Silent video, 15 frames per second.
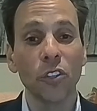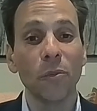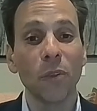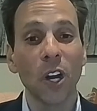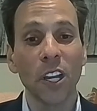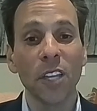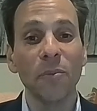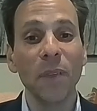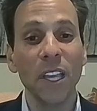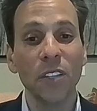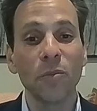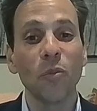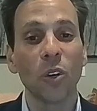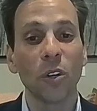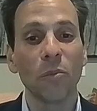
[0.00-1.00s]
market
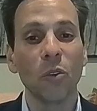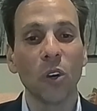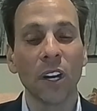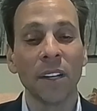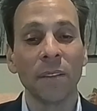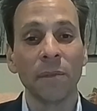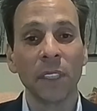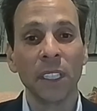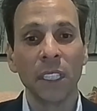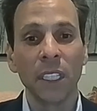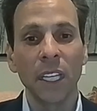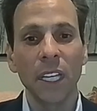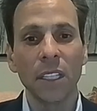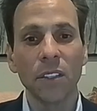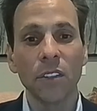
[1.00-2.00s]
pays more and more.
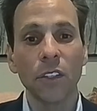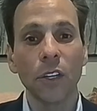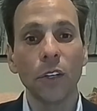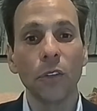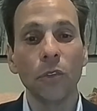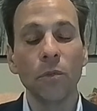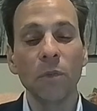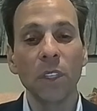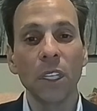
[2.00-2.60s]
And so,